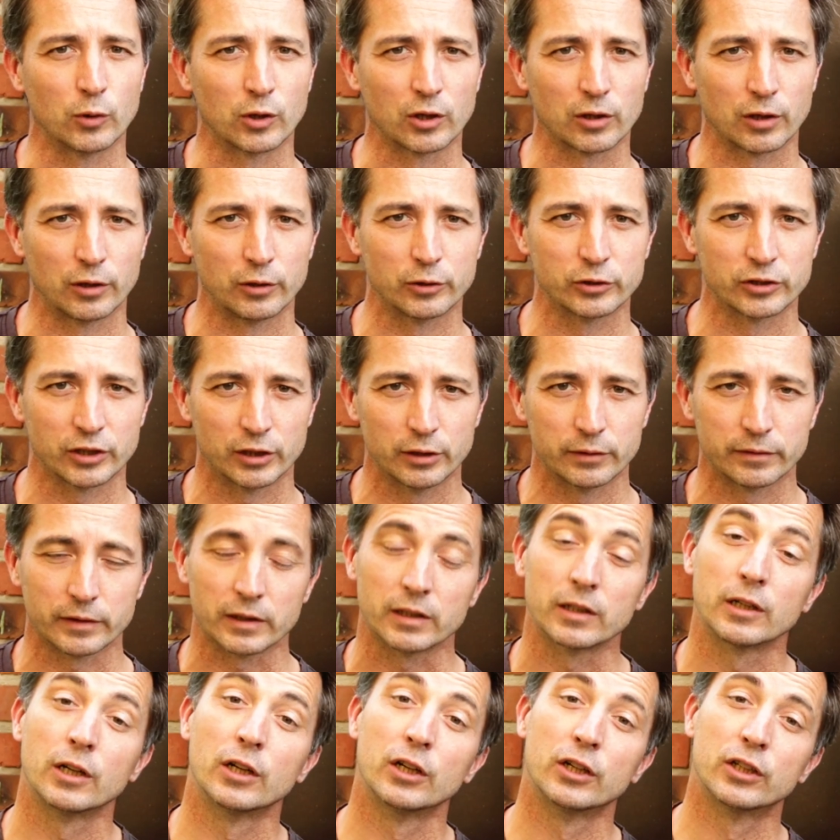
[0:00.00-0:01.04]
will close
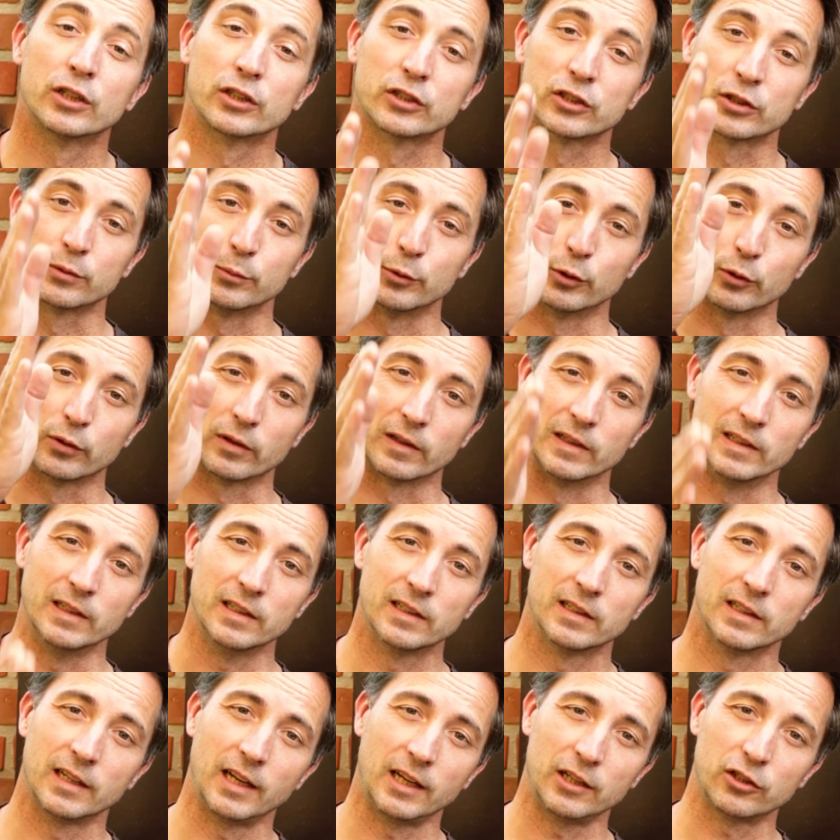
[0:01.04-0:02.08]
over smoothly
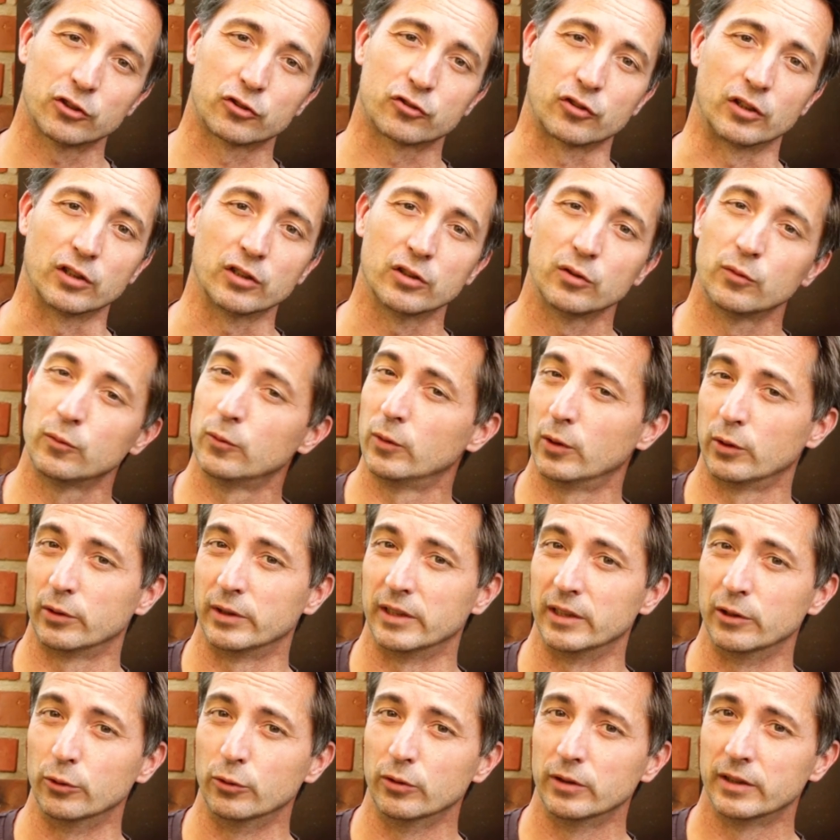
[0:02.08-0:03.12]
and your trunk will
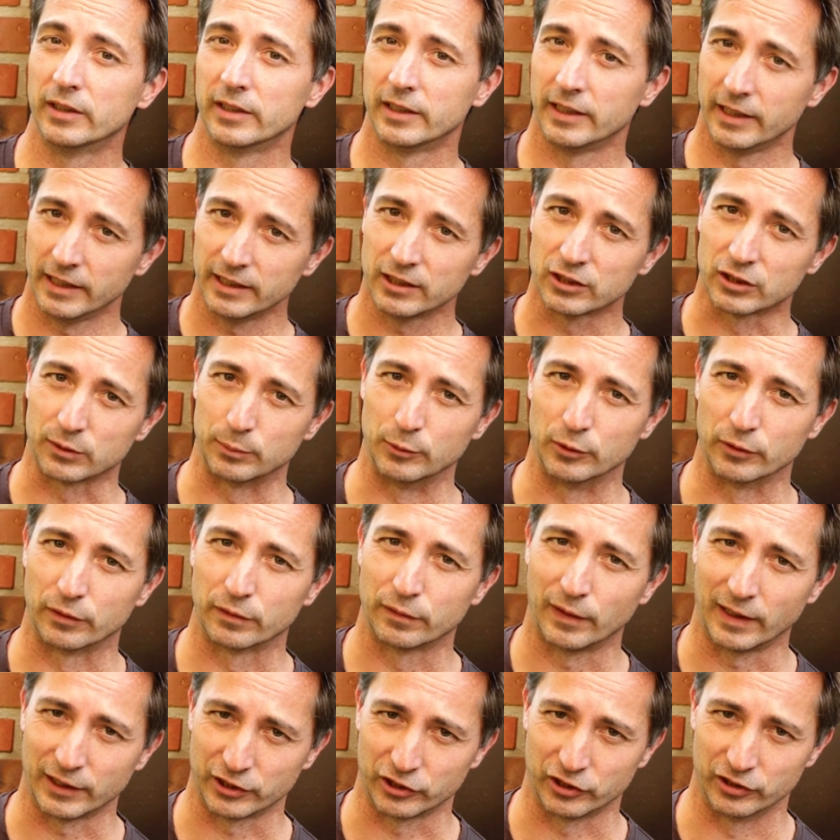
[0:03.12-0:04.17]
heal in a smooth
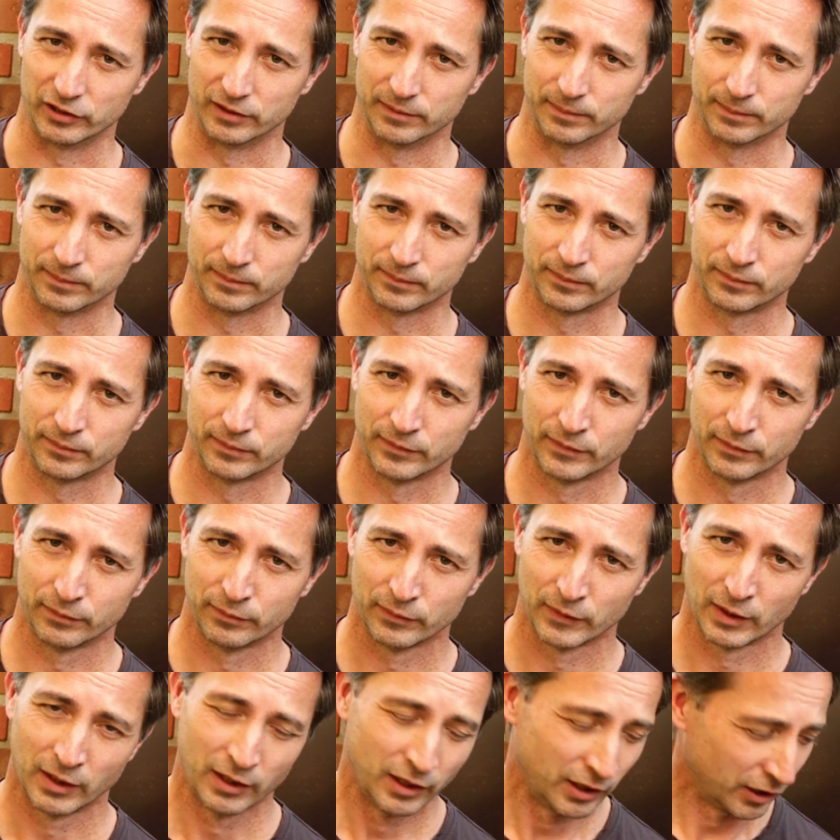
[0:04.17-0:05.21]
fashion.
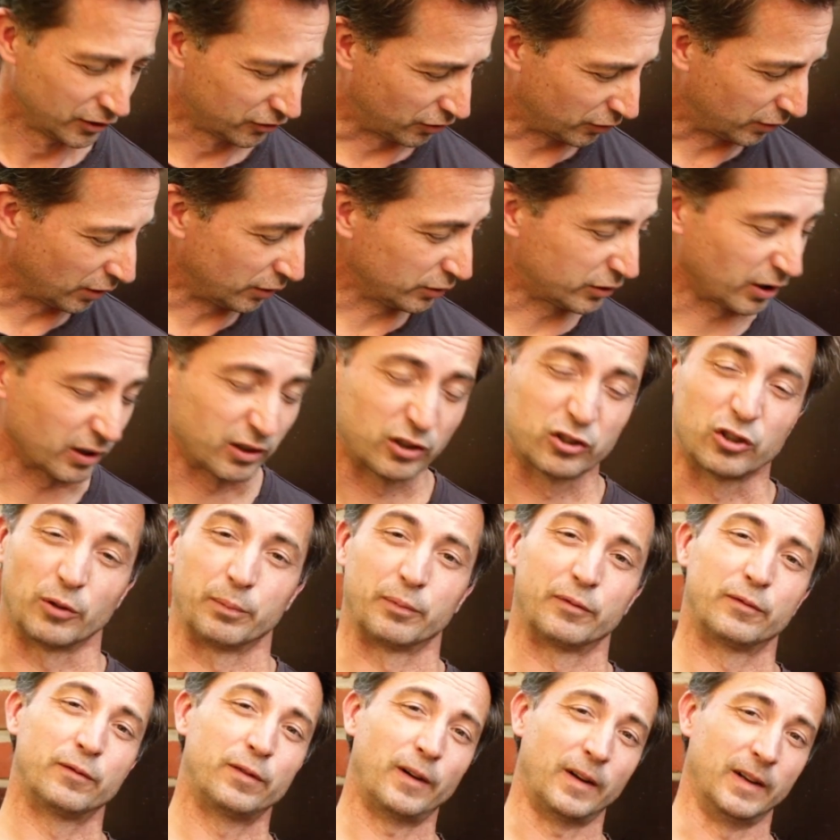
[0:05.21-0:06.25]
So those are the
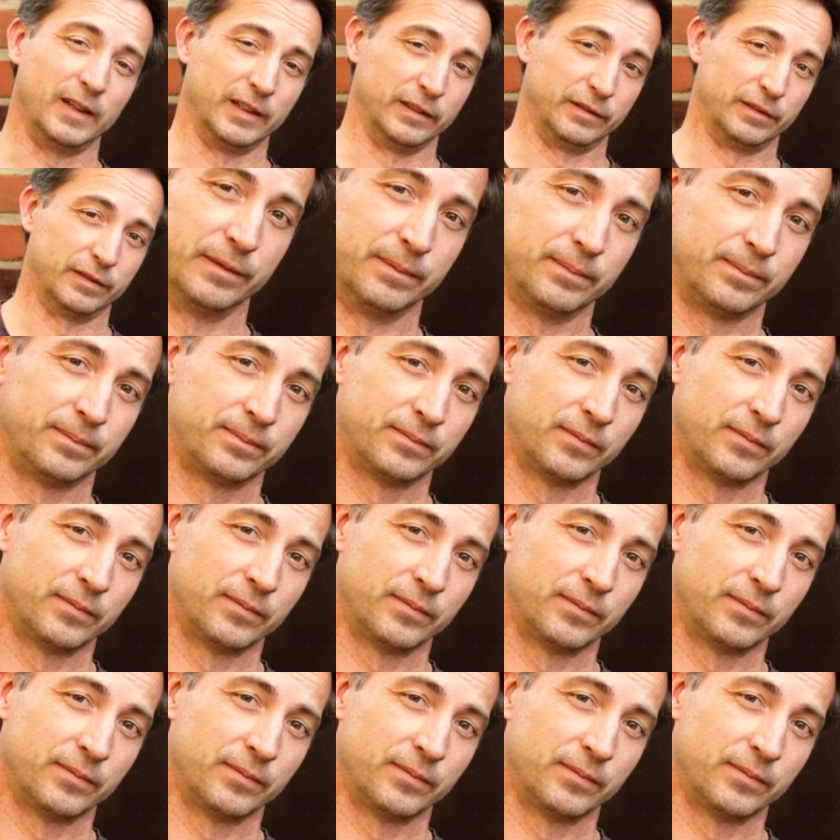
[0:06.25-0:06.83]
top 5.